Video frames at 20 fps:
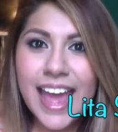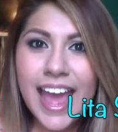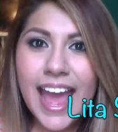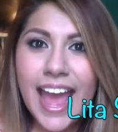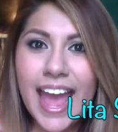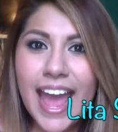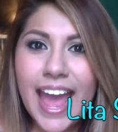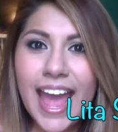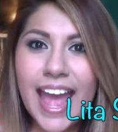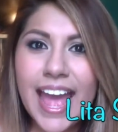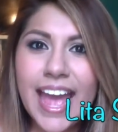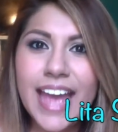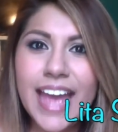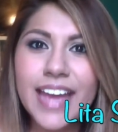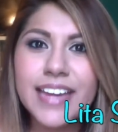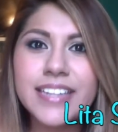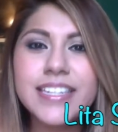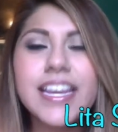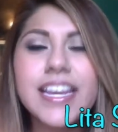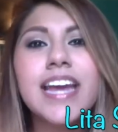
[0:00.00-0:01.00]

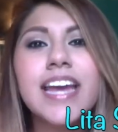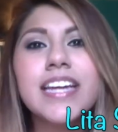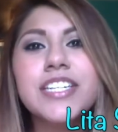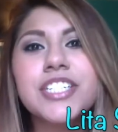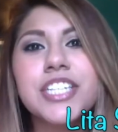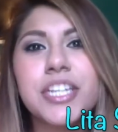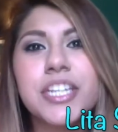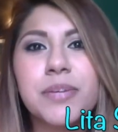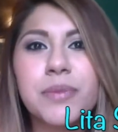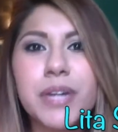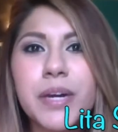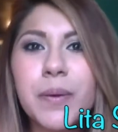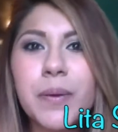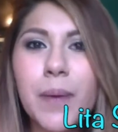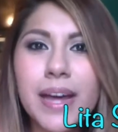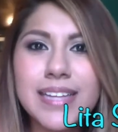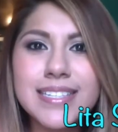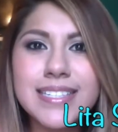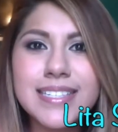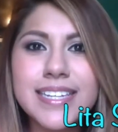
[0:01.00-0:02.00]
and she
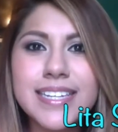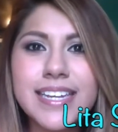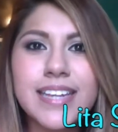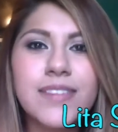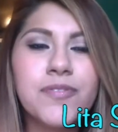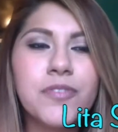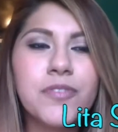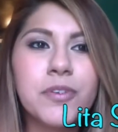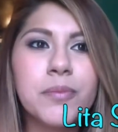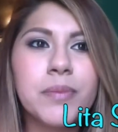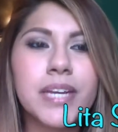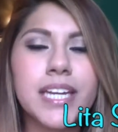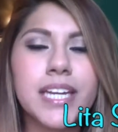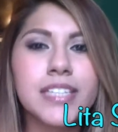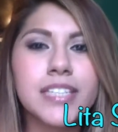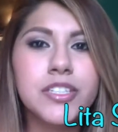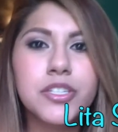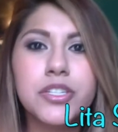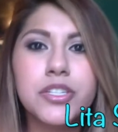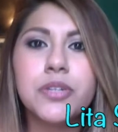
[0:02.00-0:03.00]
requested for me
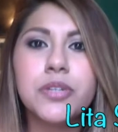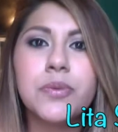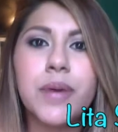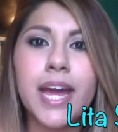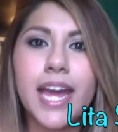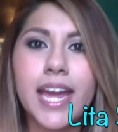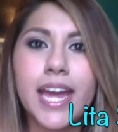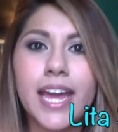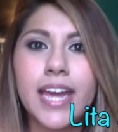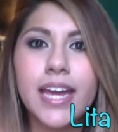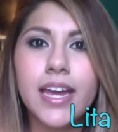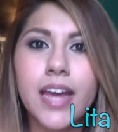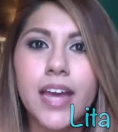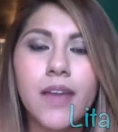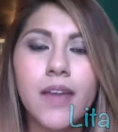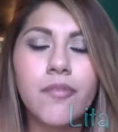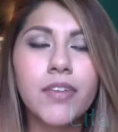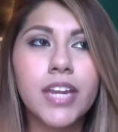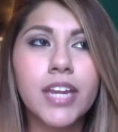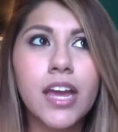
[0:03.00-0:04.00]
to do a
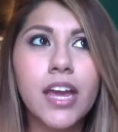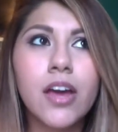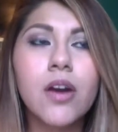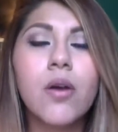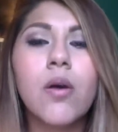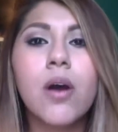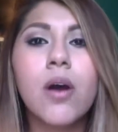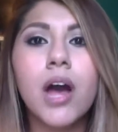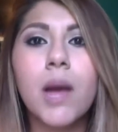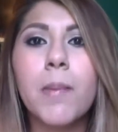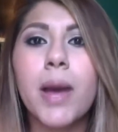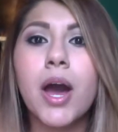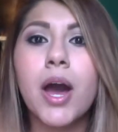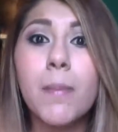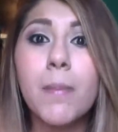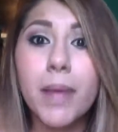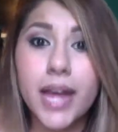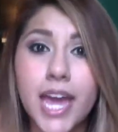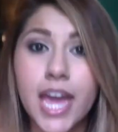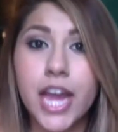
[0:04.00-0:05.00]
video about
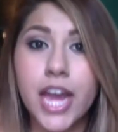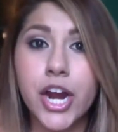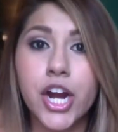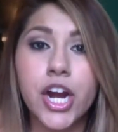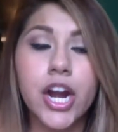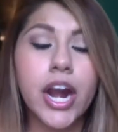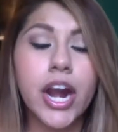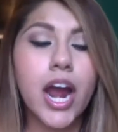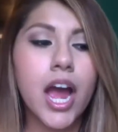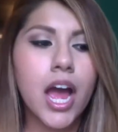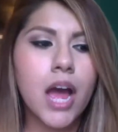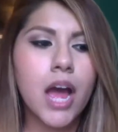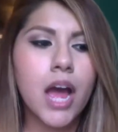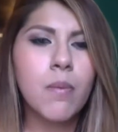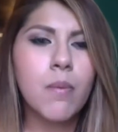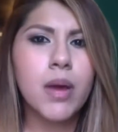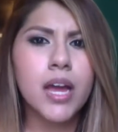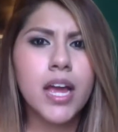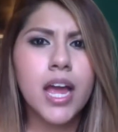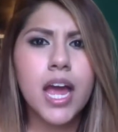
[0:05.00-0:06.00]
my hair,
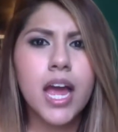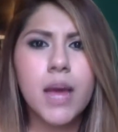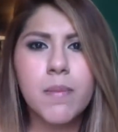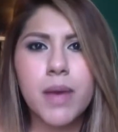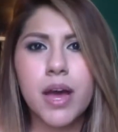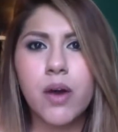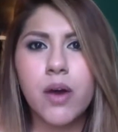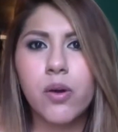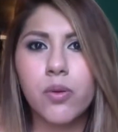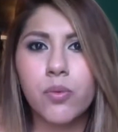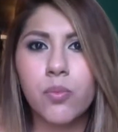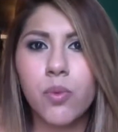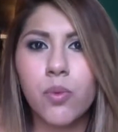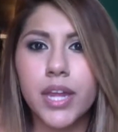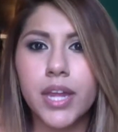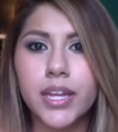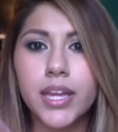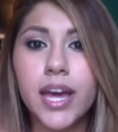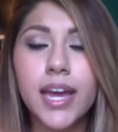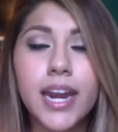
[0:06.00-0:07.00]
about
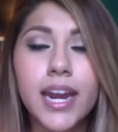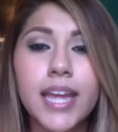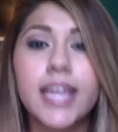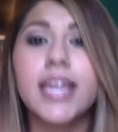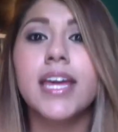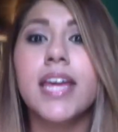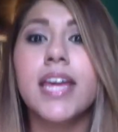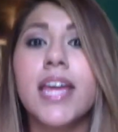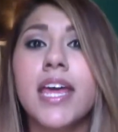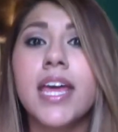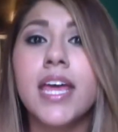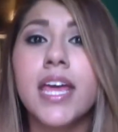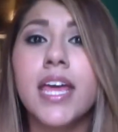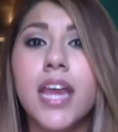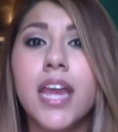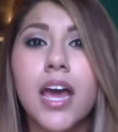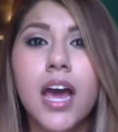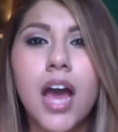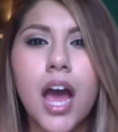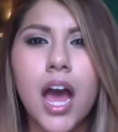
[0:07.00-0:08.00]
what cut I get,
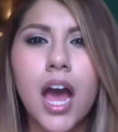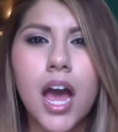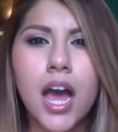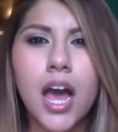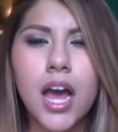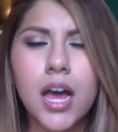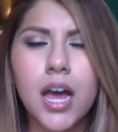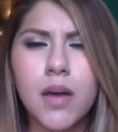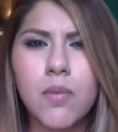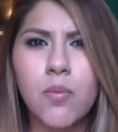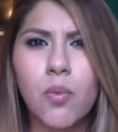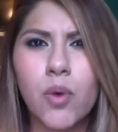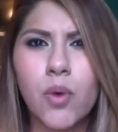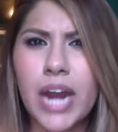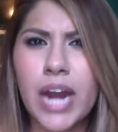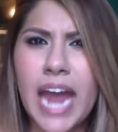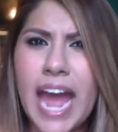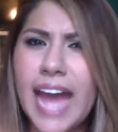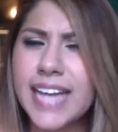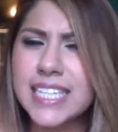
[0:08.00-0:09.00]
what
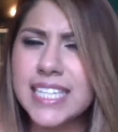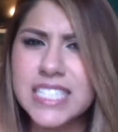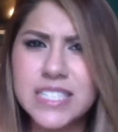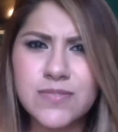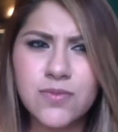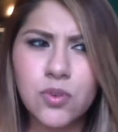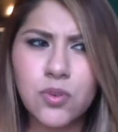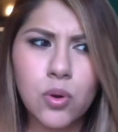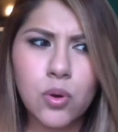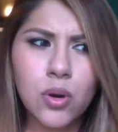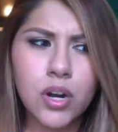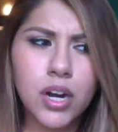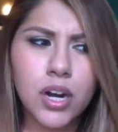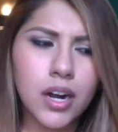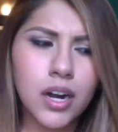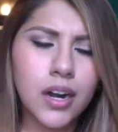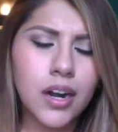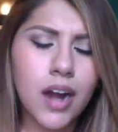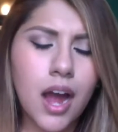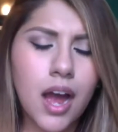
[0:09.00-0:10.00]
I asked
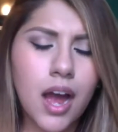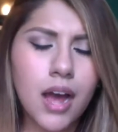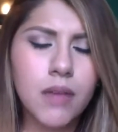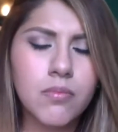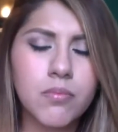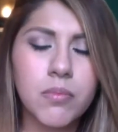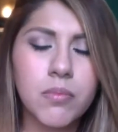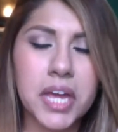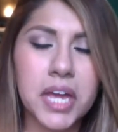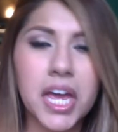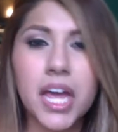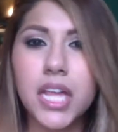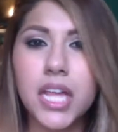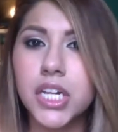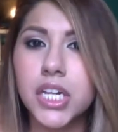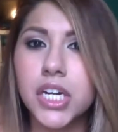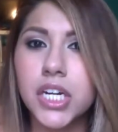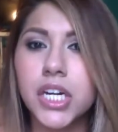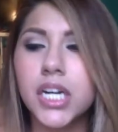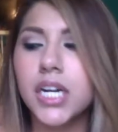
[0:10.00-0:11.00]
for, my
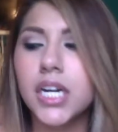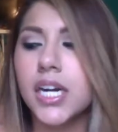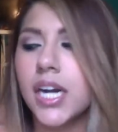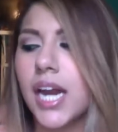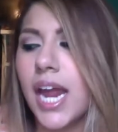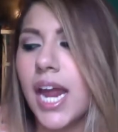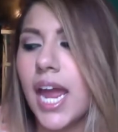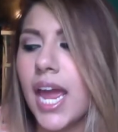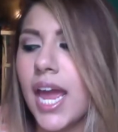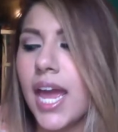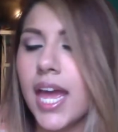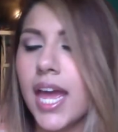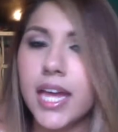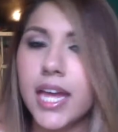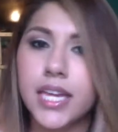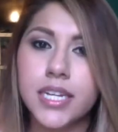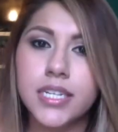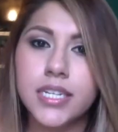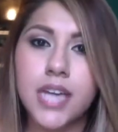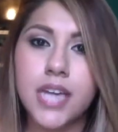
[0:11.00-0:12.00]
color,
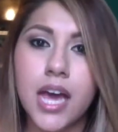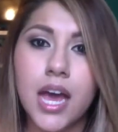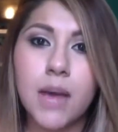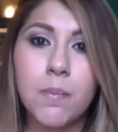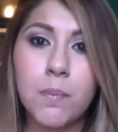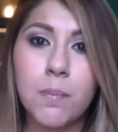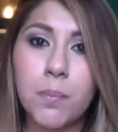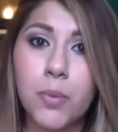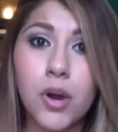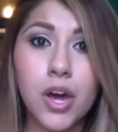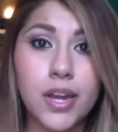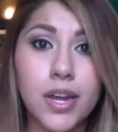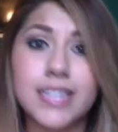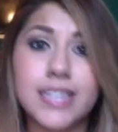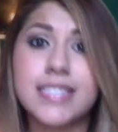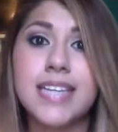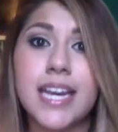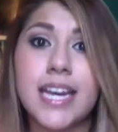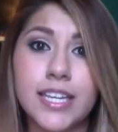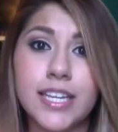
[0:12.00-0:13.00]
and
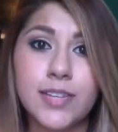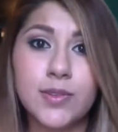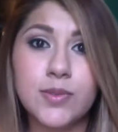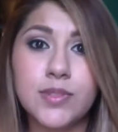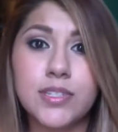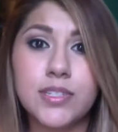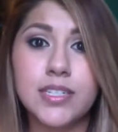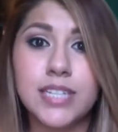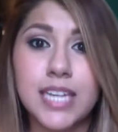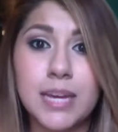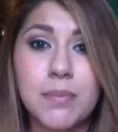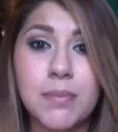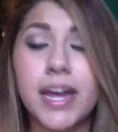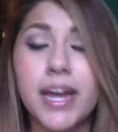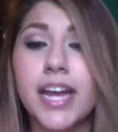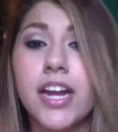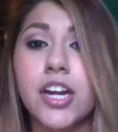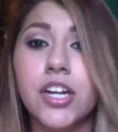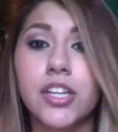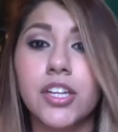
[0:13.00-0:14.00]
products I use to keep my
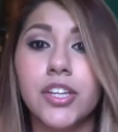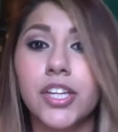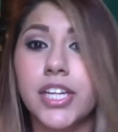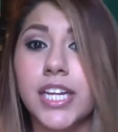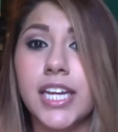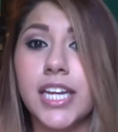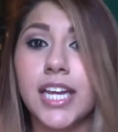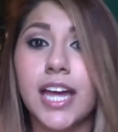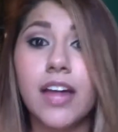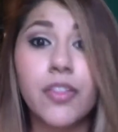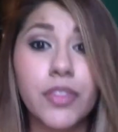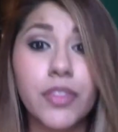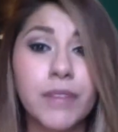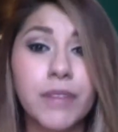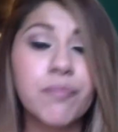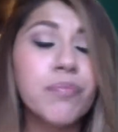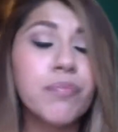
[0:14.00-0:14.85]
hair looking healthy.